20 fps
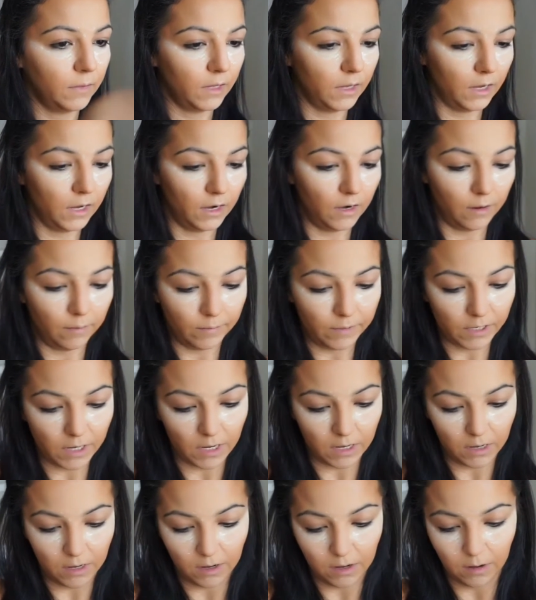And I'm
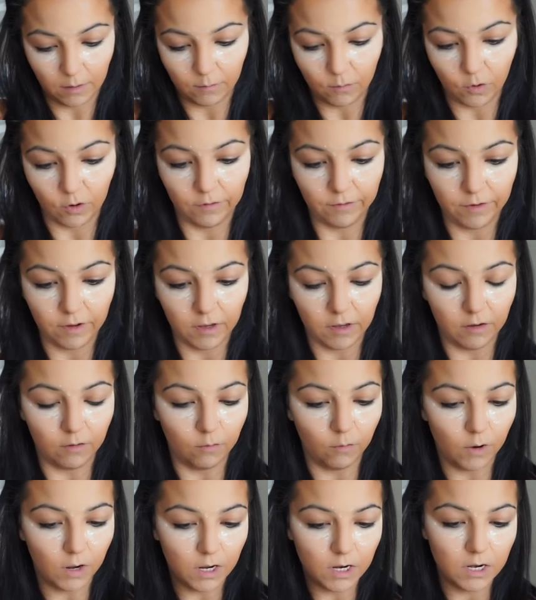taking a Morphe
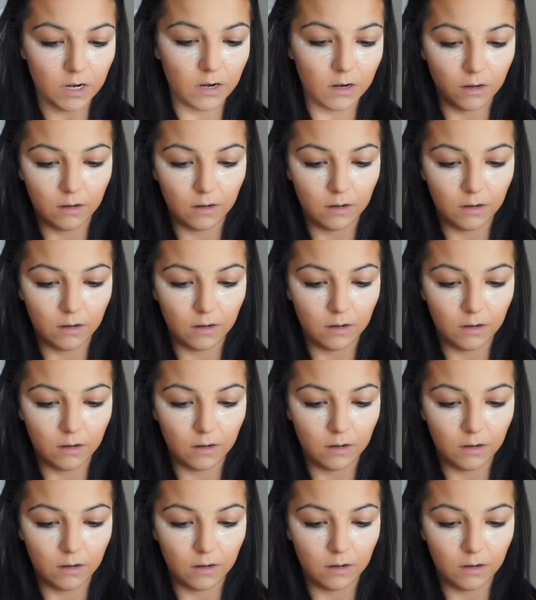E1.